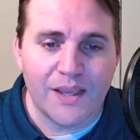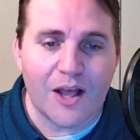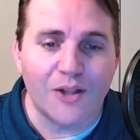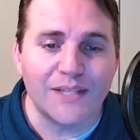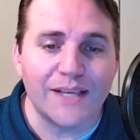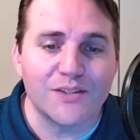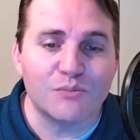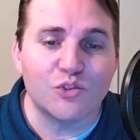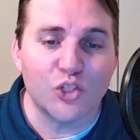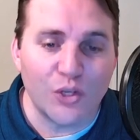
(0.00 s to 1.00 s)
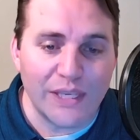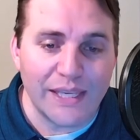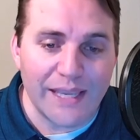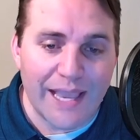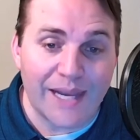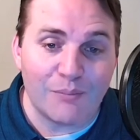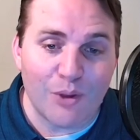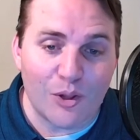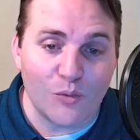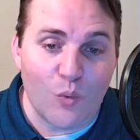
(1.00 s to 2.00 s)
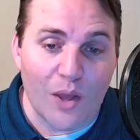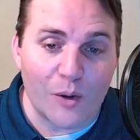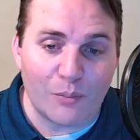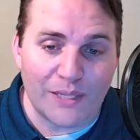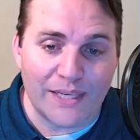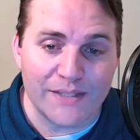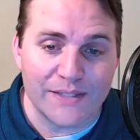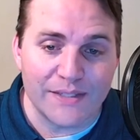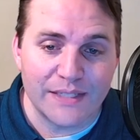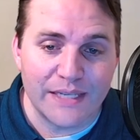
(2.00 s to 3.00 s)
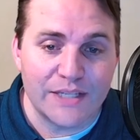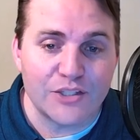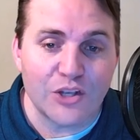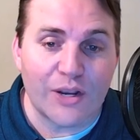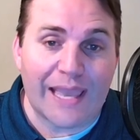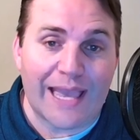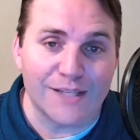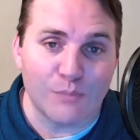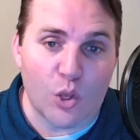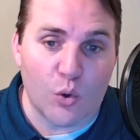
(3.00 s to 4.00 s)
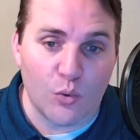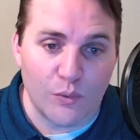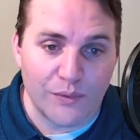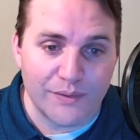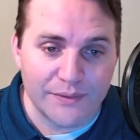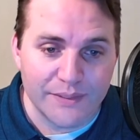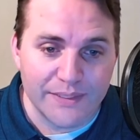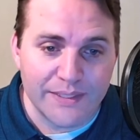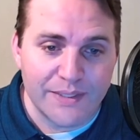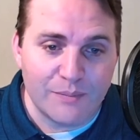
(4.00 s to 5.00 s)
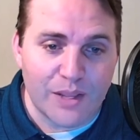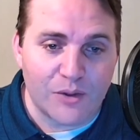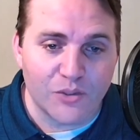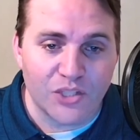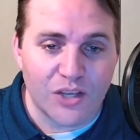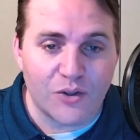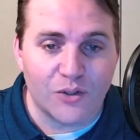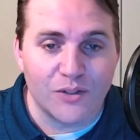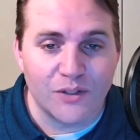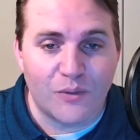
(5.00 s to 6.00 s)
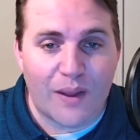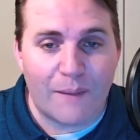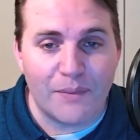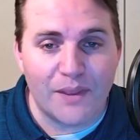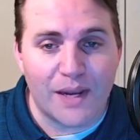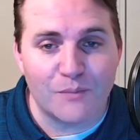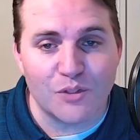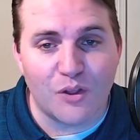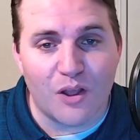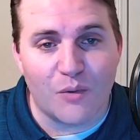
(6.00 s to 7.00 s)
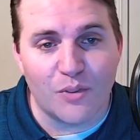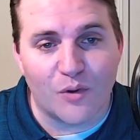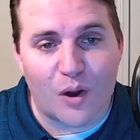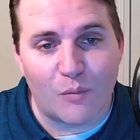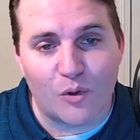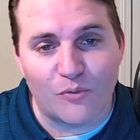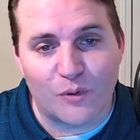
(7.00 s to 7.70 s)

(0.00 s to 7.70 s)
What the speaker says: I'll take some jerky and a bottled water, please. Sarcasmo. Michael chuckled, grabbed the items along with an armload for